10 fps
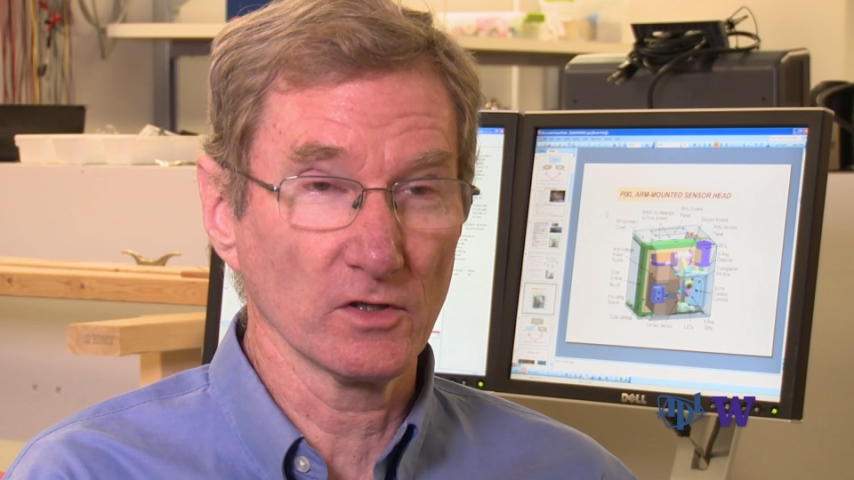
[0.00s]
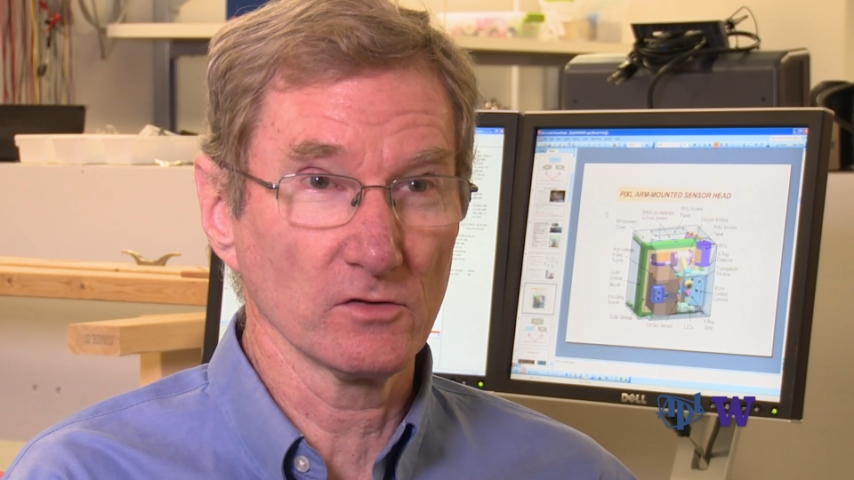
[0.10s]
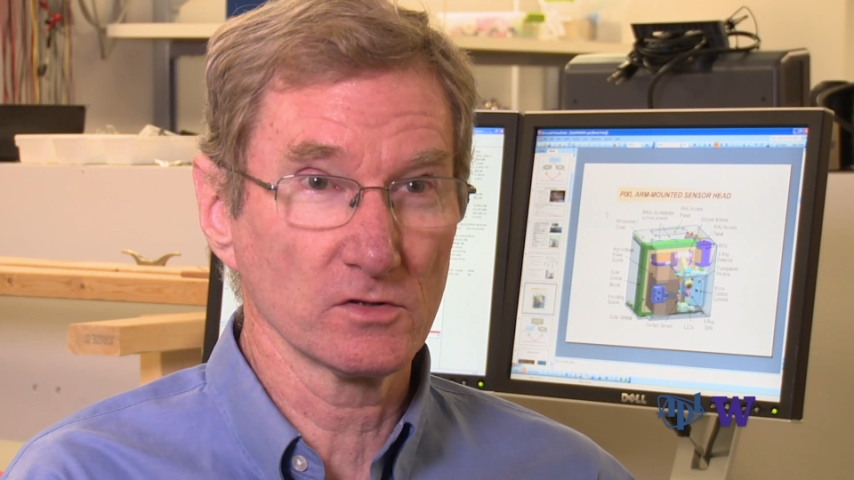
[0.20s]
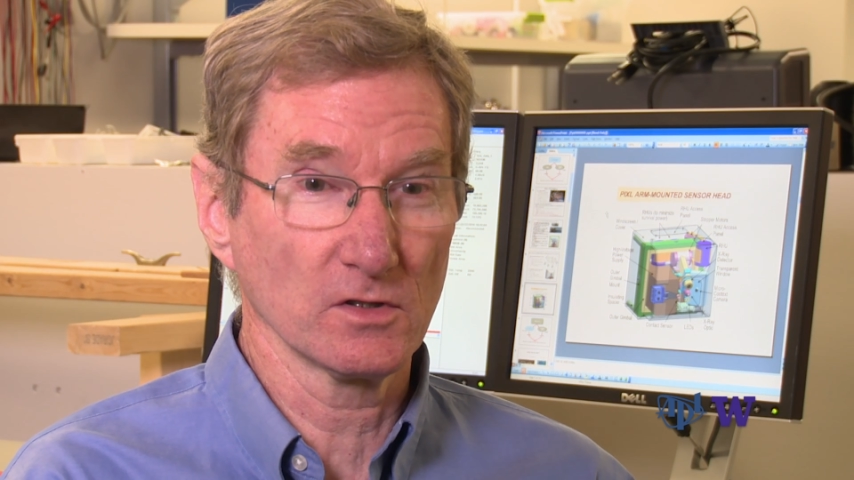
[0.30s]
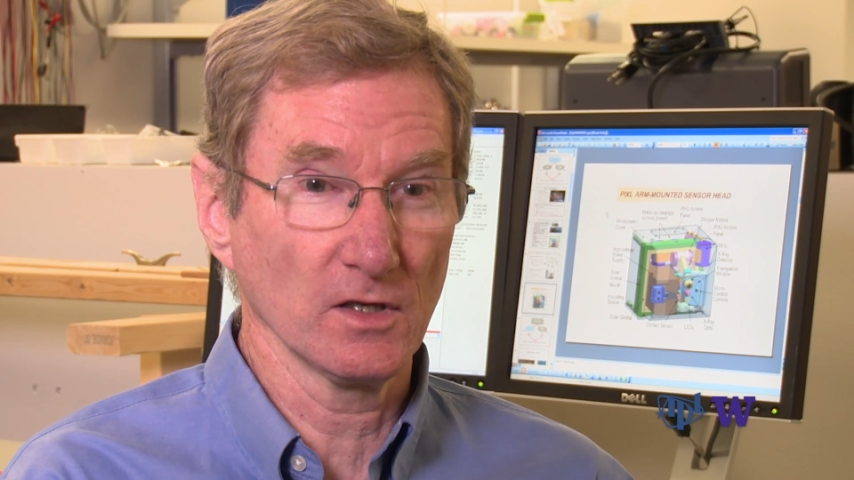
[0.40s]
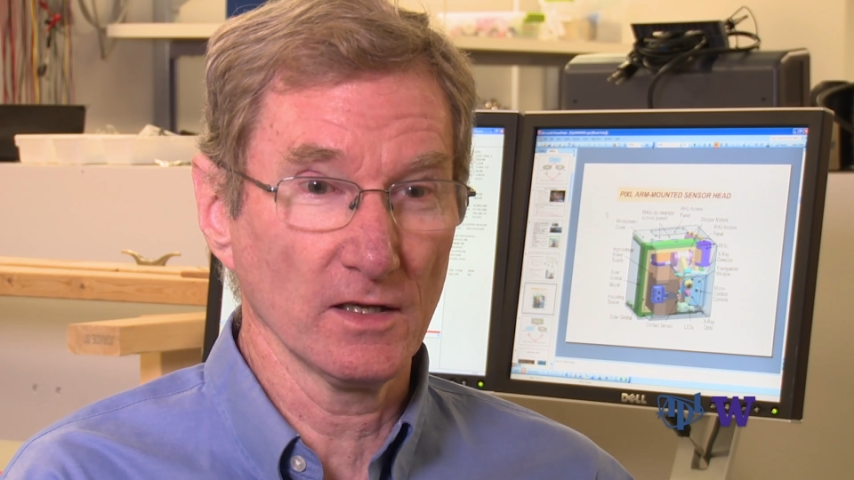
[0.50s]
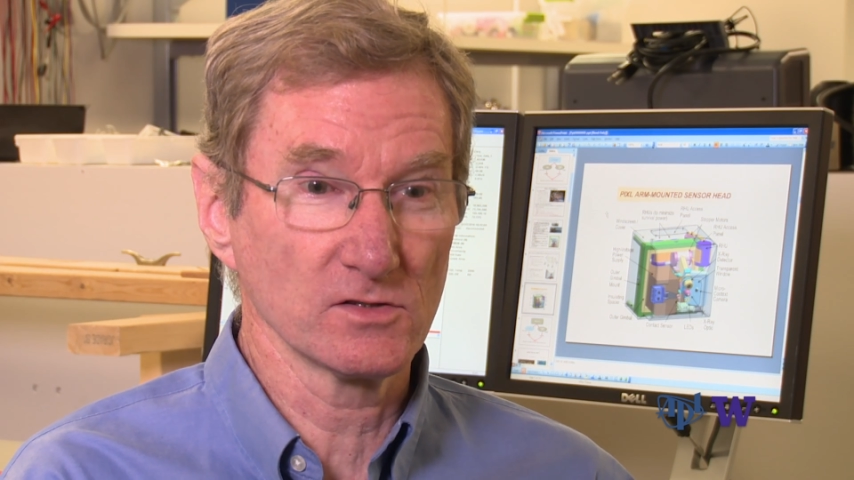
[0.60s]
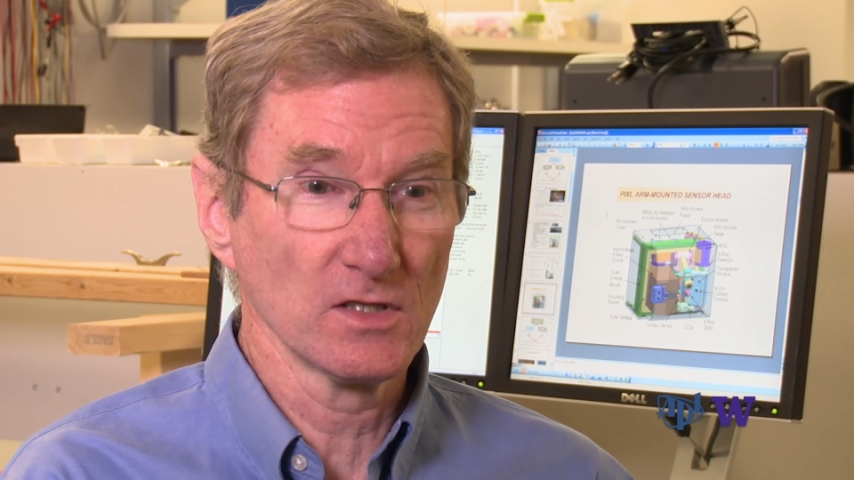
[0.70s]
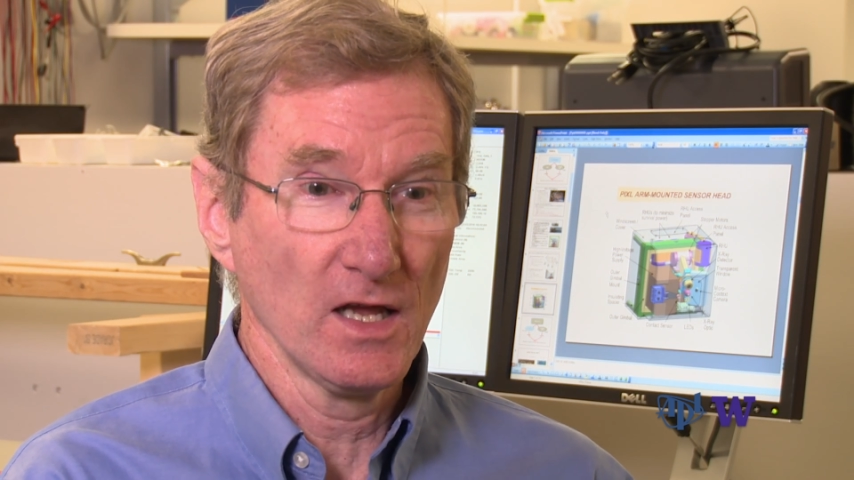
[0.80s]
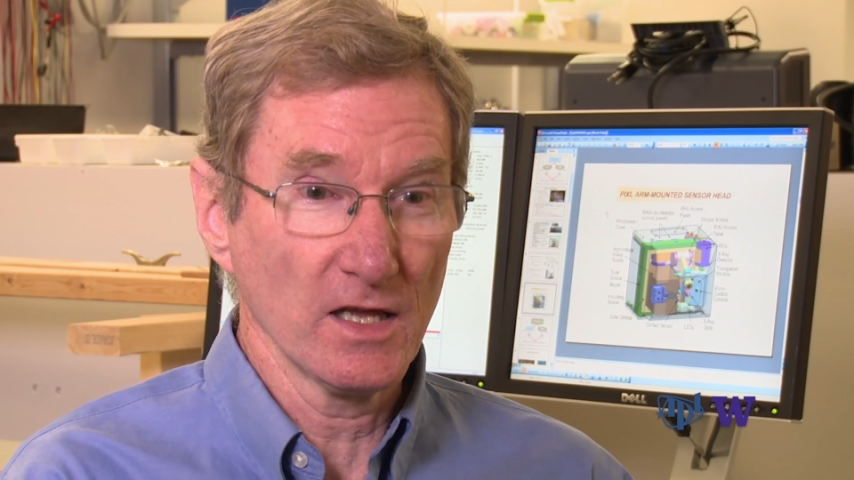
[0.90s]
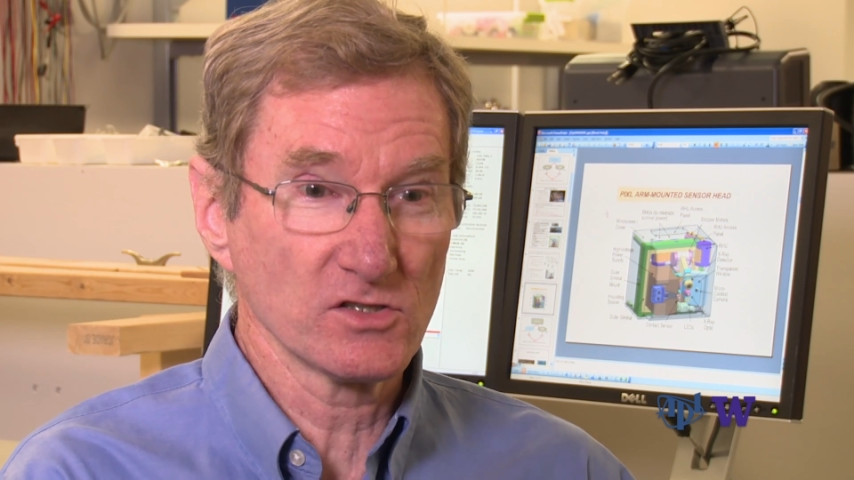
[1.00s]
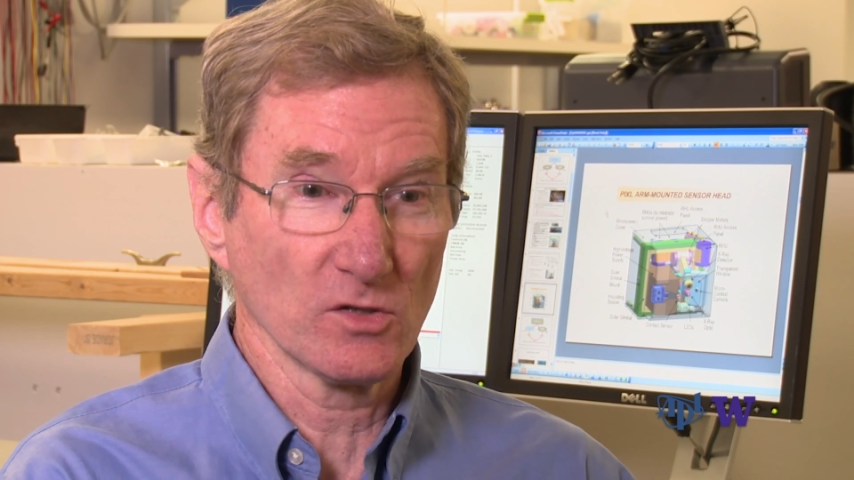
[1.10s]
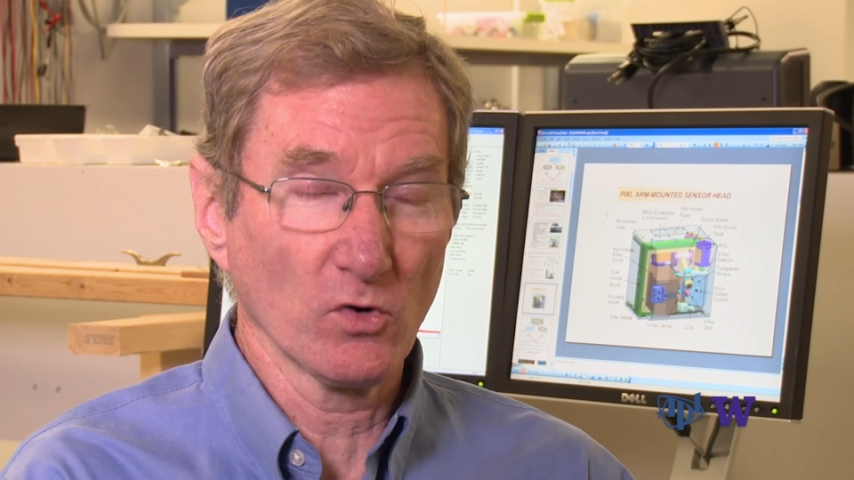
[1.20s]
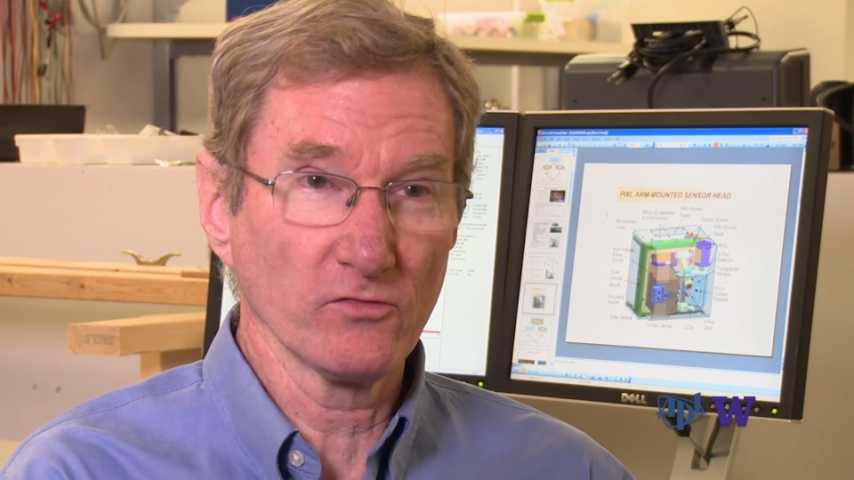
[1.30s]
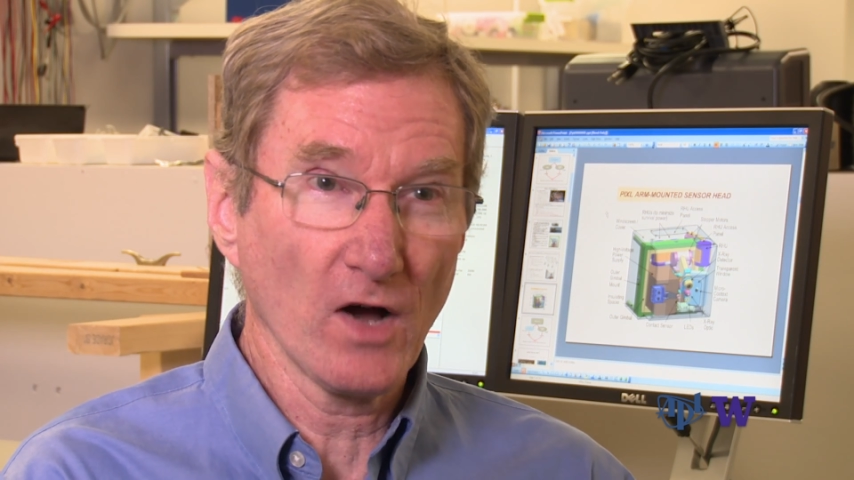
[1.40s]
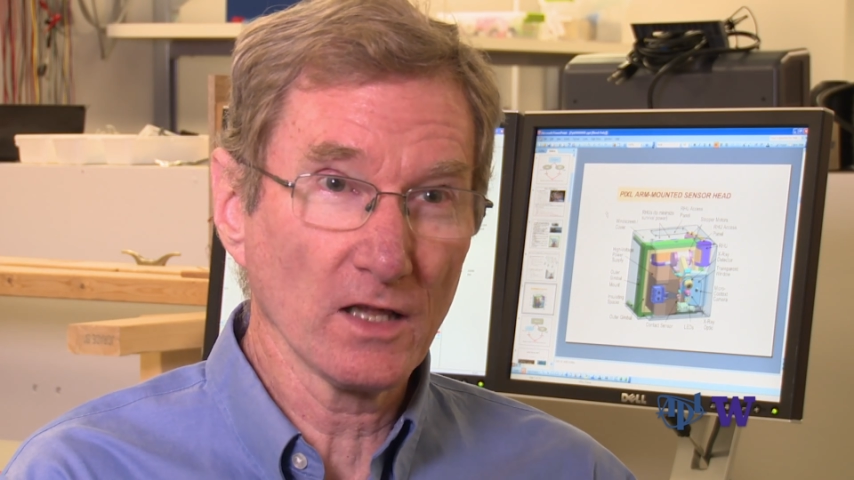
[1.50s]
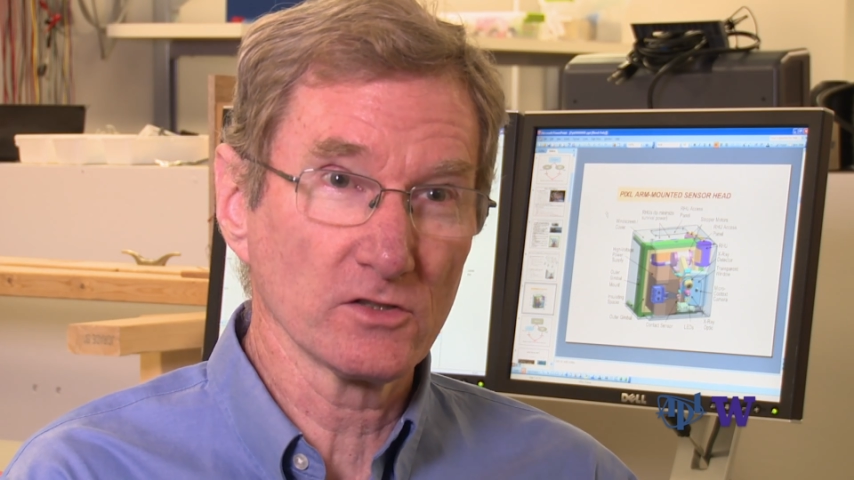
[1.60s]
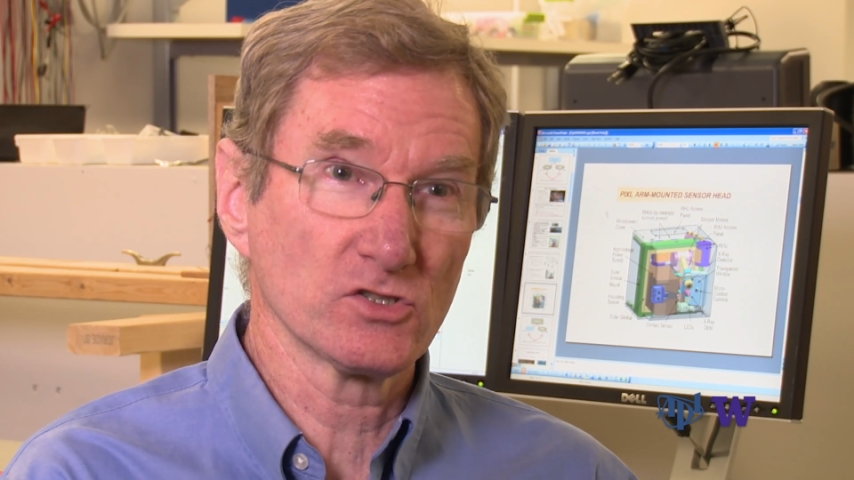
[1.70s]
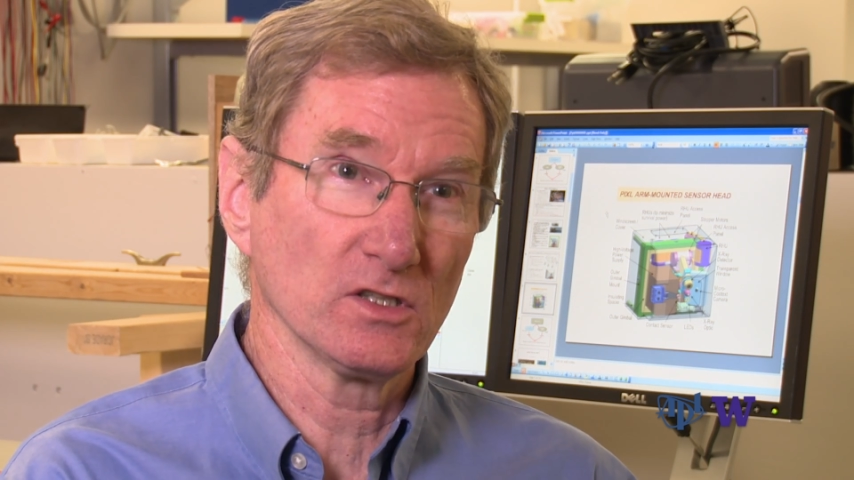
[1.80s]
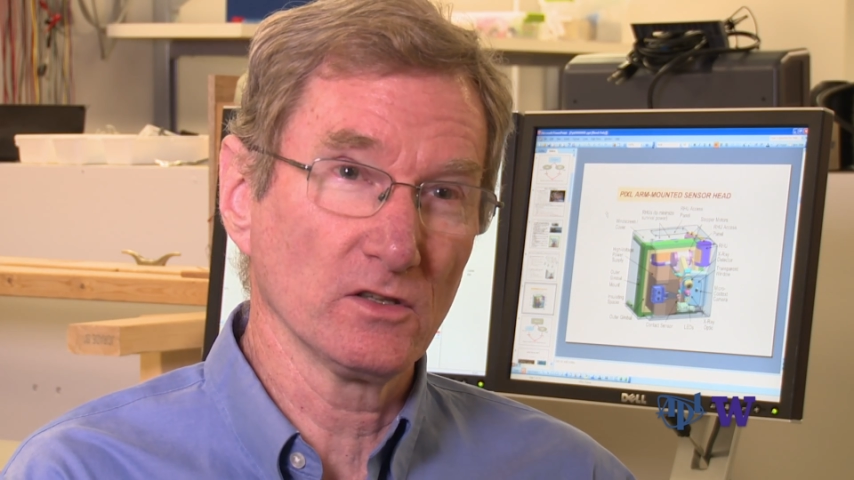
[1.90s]
There's it's it's the
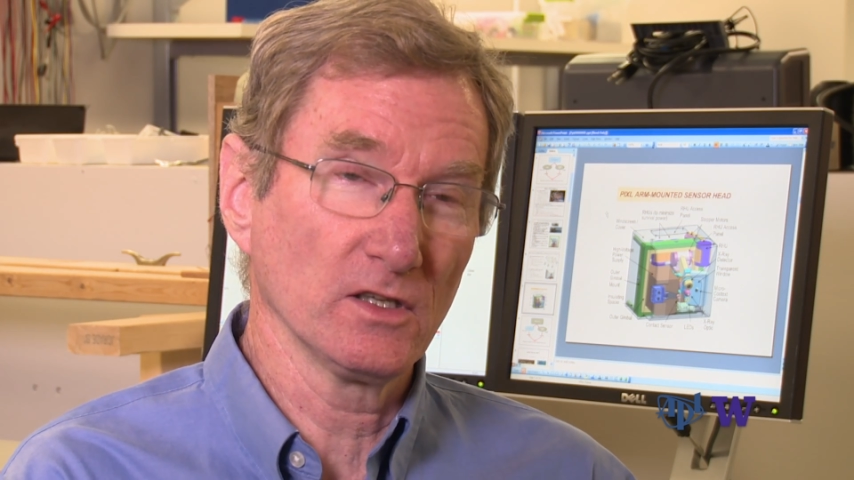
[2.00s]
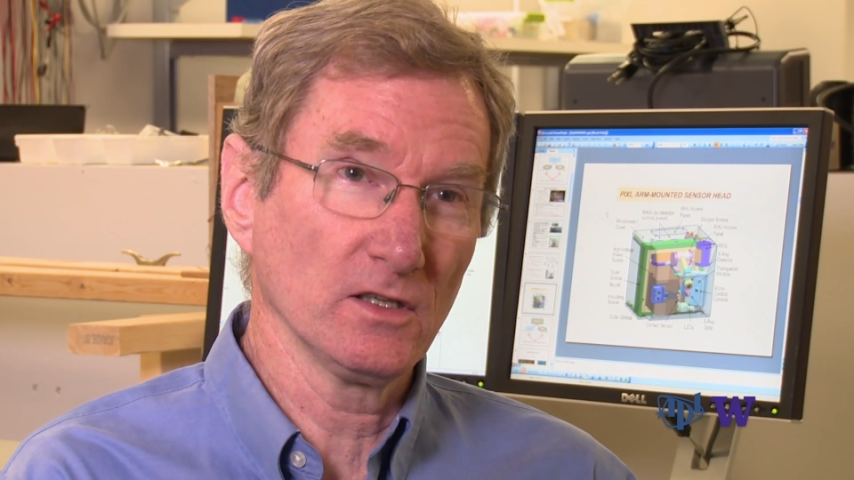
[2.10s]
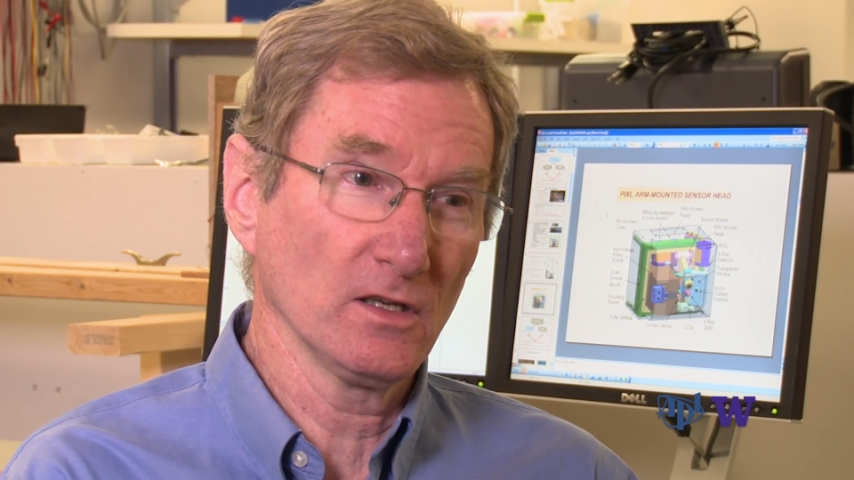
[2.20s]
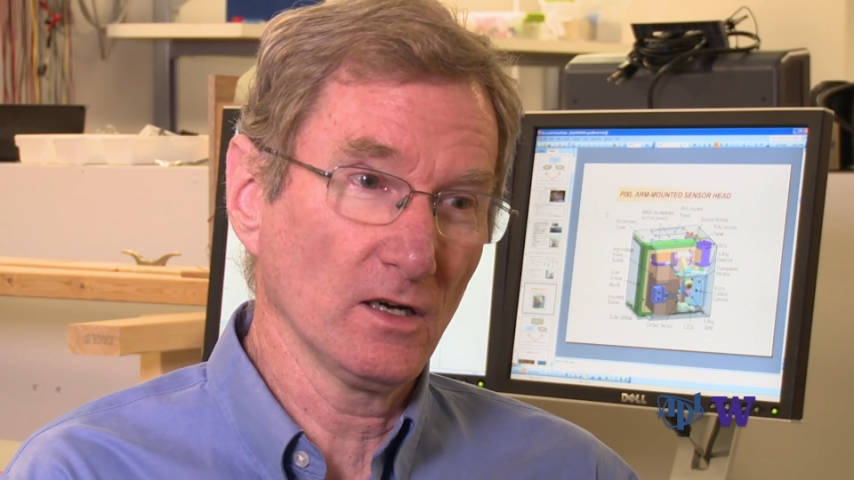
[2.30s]
morphology, the